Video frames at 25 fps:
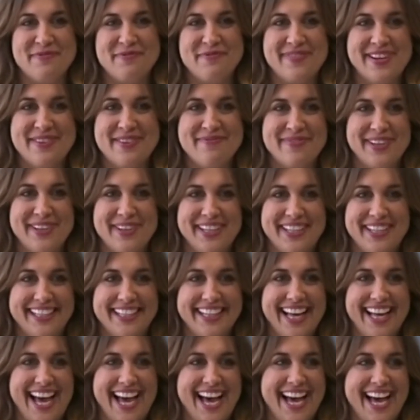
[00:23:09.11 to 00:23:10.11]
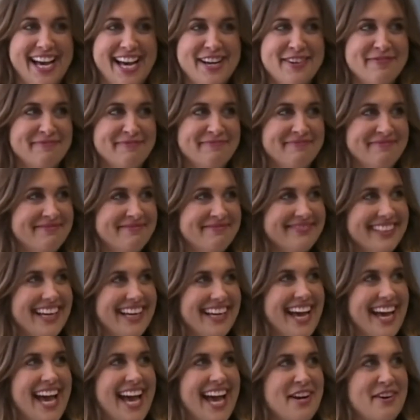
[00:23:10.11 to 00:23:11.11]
people, I